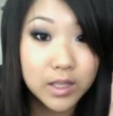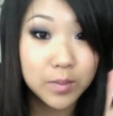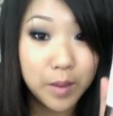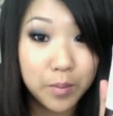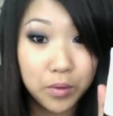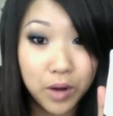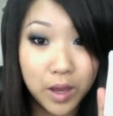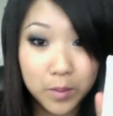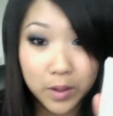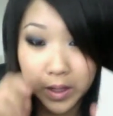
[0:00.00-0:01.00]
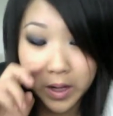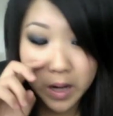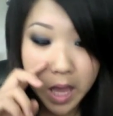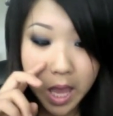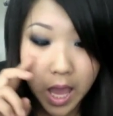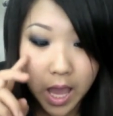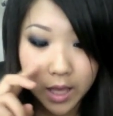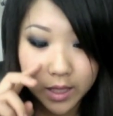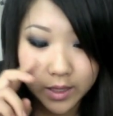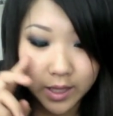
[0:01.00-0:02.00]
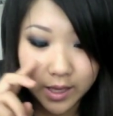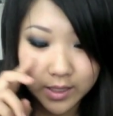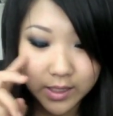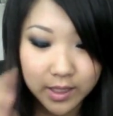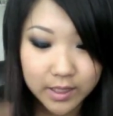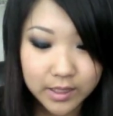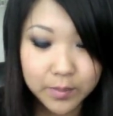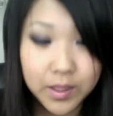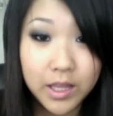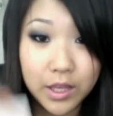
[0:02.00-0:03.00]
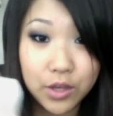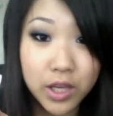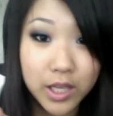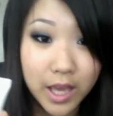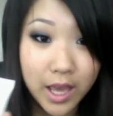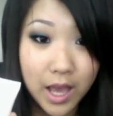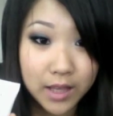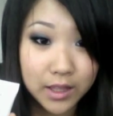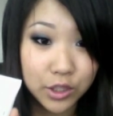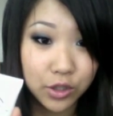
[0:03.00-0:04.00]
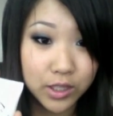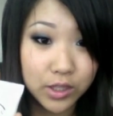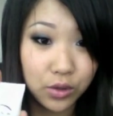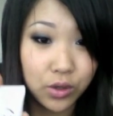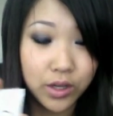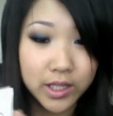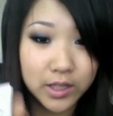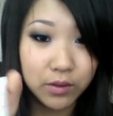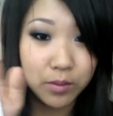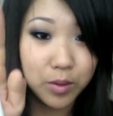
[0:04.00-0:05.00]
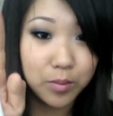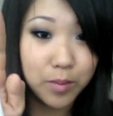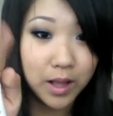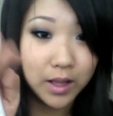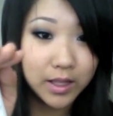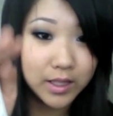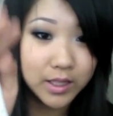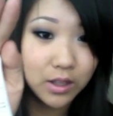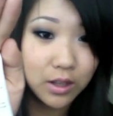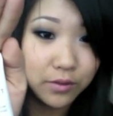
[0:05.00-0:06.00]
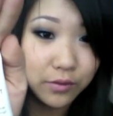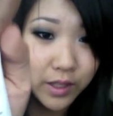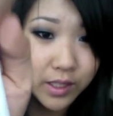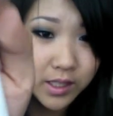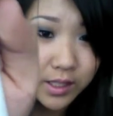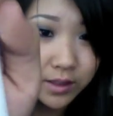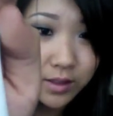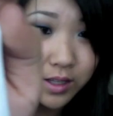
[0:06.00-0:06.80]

my primer, and this is something that you can get at the drugstore. It's from Rimmel and it's called Fix and